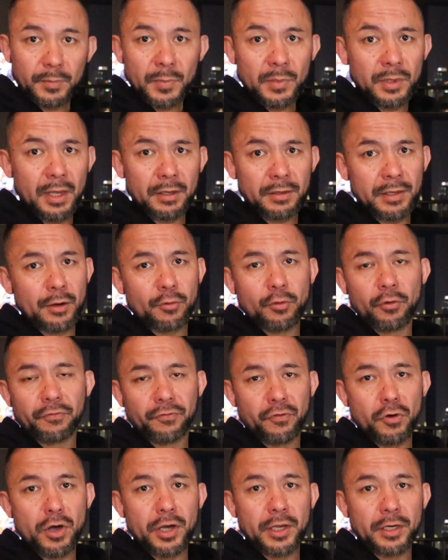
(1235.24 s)
they were
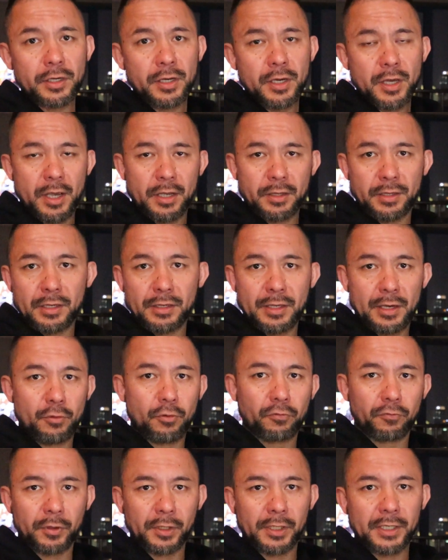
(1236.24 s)
fine, and then they
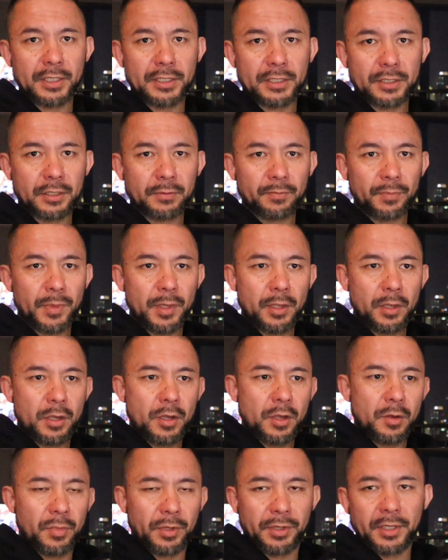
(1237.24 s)
were released.
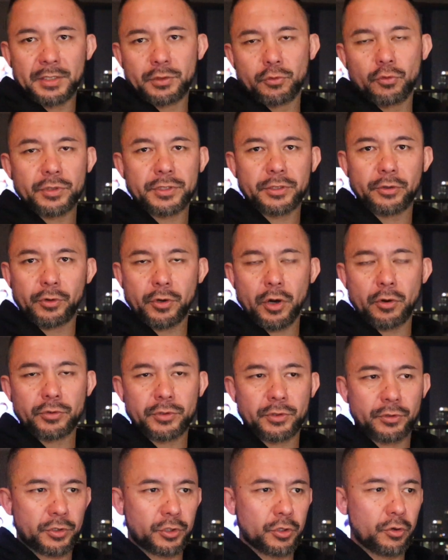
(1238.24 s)
But there's also
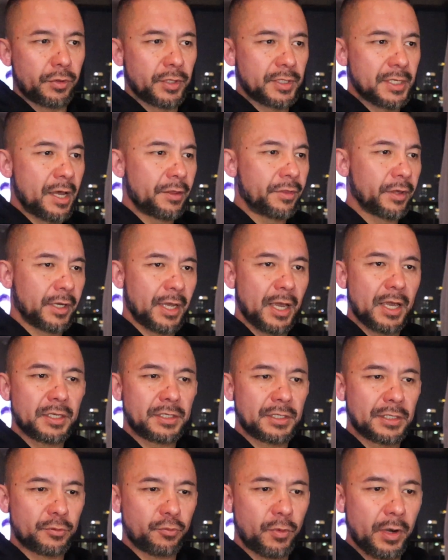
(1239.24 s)
goes to show there's other
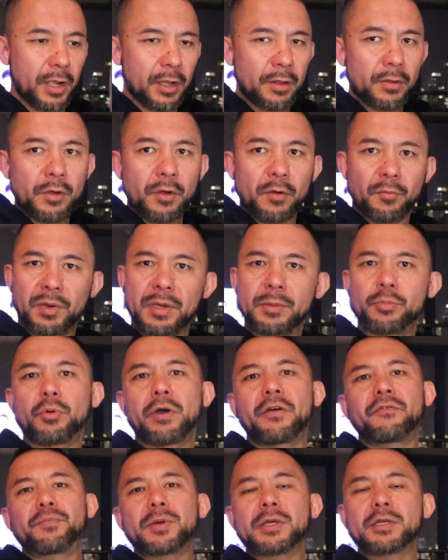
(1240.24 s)
cases where people
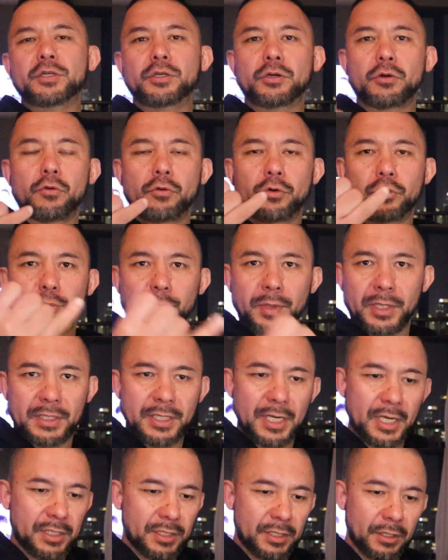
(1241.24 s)
have been shown to be
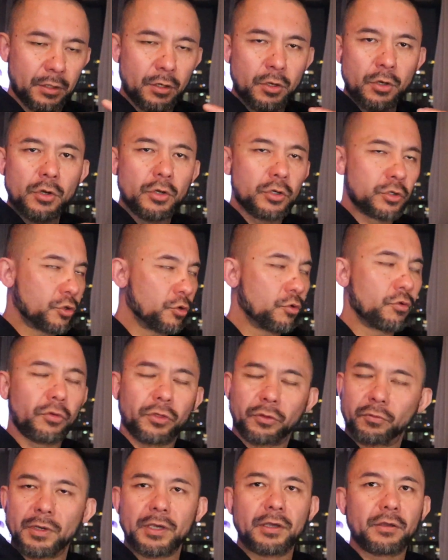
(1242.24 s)
tested
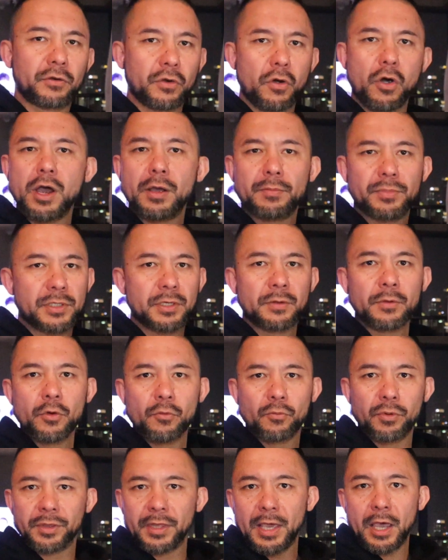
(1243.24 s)
2-3 times
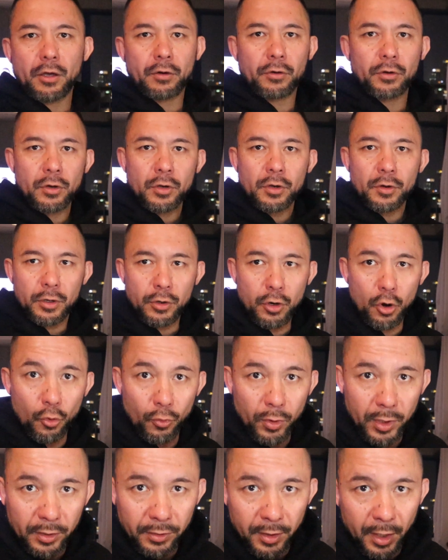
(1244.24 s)
without
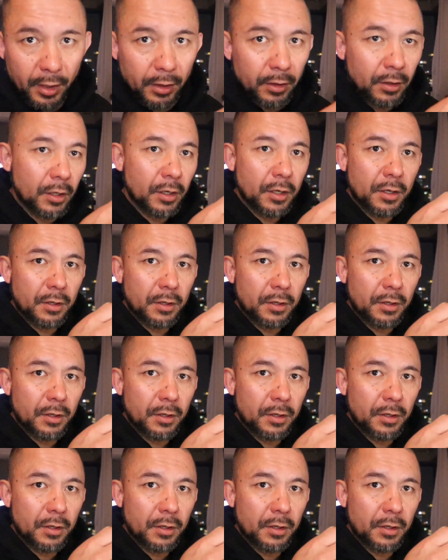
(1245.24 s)
knowing that